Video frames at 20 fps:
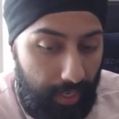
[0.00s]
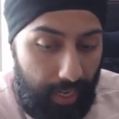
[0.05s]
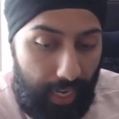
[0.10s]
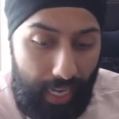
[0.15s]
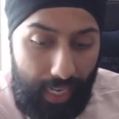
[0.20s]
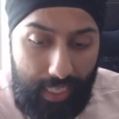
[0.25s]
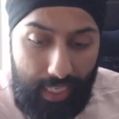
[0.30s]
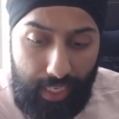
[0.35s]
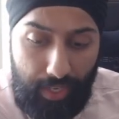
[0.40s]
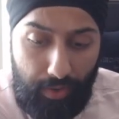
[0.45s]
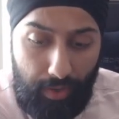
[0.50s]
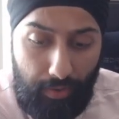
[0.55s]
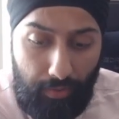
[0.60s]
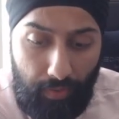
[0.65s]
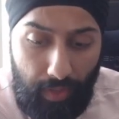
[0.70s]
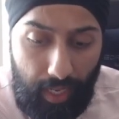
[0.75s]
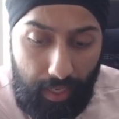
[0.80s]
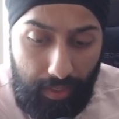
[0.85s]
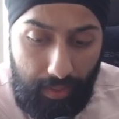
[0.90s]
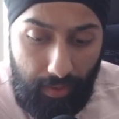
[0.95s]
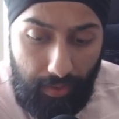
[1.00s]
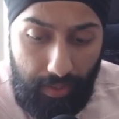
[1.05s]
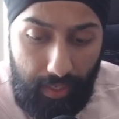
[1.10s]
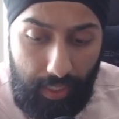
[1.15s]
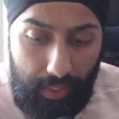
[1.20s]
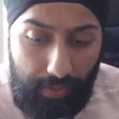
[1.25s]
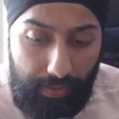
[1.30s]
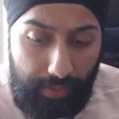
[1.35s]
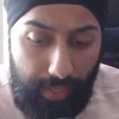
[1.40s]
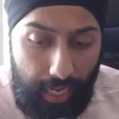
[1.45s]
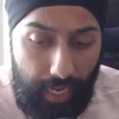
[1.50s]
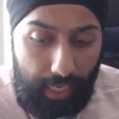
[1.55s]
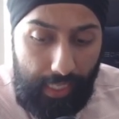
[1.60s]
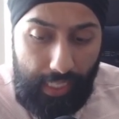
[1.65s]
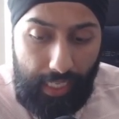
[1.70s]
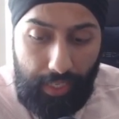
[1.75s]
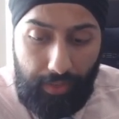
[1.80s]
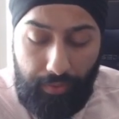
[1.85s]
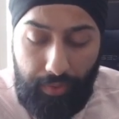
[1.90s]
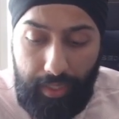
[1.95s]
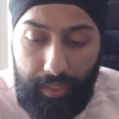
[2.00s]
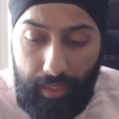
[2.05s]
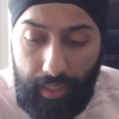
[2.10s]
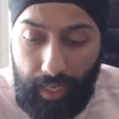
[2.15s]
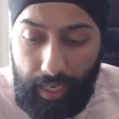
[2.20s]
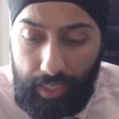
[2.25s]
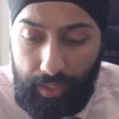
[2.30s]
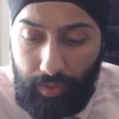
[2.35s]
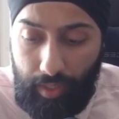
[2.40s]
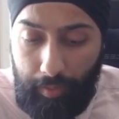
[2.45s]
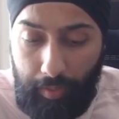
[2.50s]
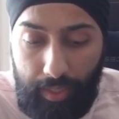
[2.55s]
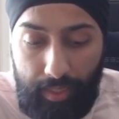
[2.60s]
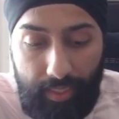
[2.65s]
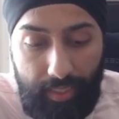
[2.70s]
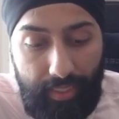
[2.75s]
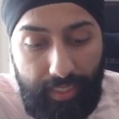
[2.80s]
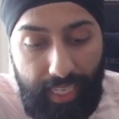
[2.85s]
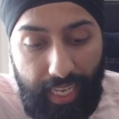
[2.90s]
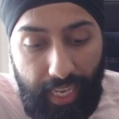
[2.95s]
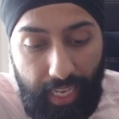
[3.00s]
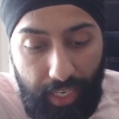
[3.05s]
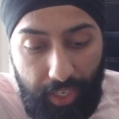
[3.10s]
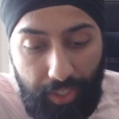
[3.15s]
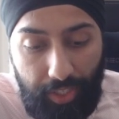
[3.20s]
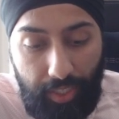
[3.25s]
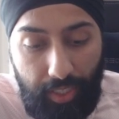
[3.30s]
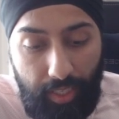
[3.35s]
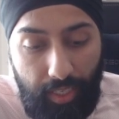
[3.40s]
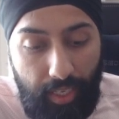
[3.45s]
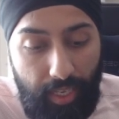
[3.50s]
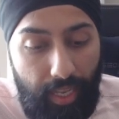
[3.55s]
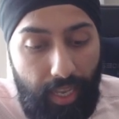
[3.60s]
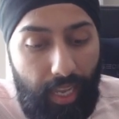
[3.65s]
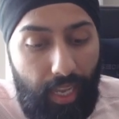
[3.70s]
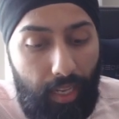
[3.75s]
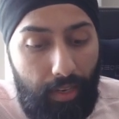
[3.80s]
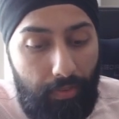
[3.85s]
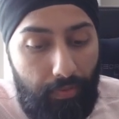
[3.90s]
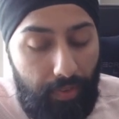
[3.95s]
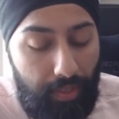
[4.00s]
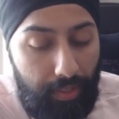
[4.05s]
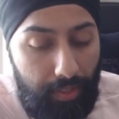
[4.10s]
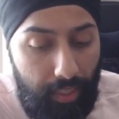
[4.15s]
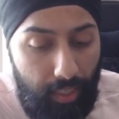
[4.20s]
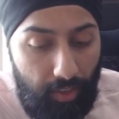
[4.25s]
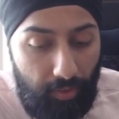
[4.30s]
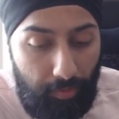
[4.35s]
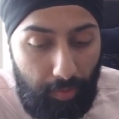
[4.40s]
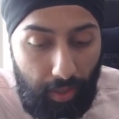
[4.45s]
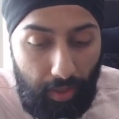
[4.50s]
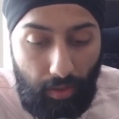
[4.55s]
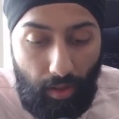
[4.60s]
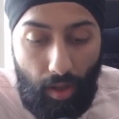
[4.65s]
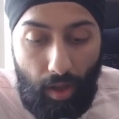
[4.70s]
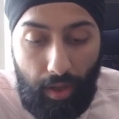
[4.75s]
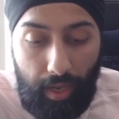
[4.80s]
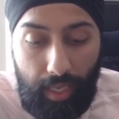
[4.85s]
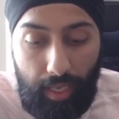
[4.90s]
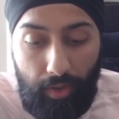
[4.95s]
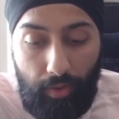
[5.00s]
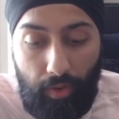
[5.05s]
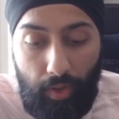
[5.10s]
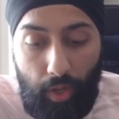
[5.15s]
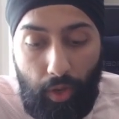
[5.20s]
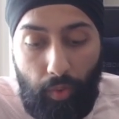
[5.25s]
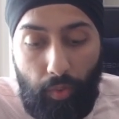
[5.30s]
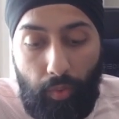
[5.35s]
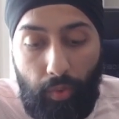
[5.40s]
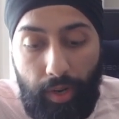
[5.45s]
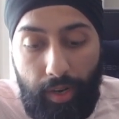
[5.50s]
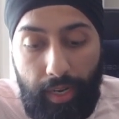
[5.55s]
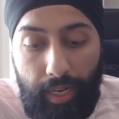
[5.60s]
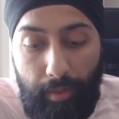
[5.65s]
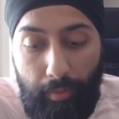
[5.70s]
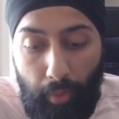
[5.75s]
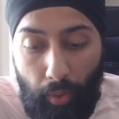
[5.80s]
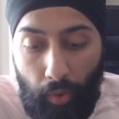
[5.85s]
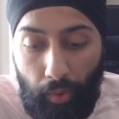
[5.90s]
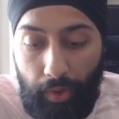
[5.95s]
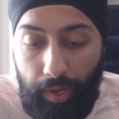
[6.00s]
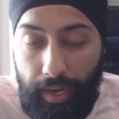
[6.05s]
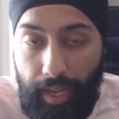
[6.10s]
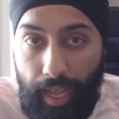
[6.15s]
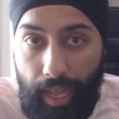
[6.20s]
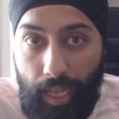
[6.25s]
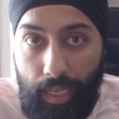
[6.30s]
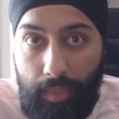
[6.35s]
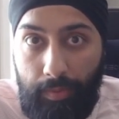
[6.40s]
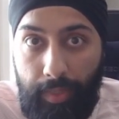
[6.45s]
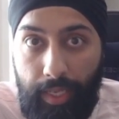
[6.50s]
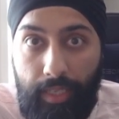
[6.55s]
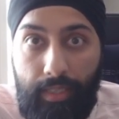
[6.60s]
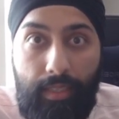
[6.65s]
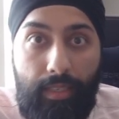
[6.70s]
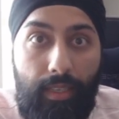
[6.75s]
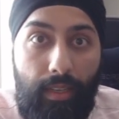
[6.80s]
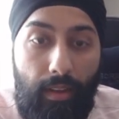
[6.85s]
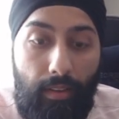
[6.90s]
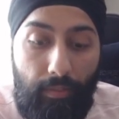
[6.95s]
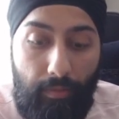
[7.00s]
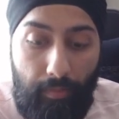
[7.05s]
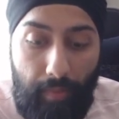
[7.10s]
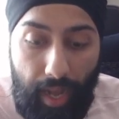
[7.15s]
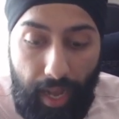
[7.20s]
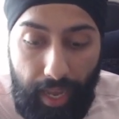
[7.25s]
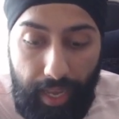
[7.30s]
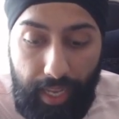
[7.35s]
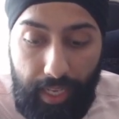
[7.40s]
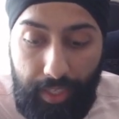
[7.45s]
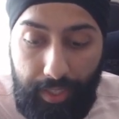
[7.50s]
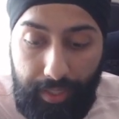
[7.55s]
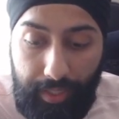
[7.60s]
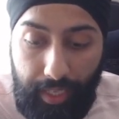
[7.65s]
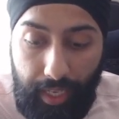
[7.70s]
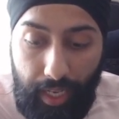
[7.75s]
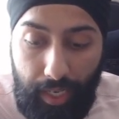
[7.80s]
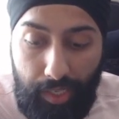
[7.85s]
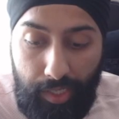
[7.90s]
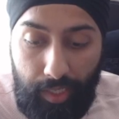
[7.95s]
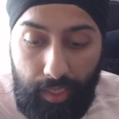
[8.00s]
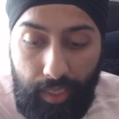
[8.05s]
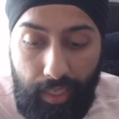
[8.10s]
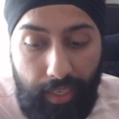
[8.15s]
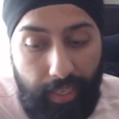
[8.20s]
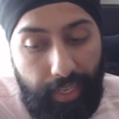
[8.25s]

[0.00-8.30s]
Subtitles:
As I reflect on this fact, I realize representation and feeling of belonging were important aspects of my education.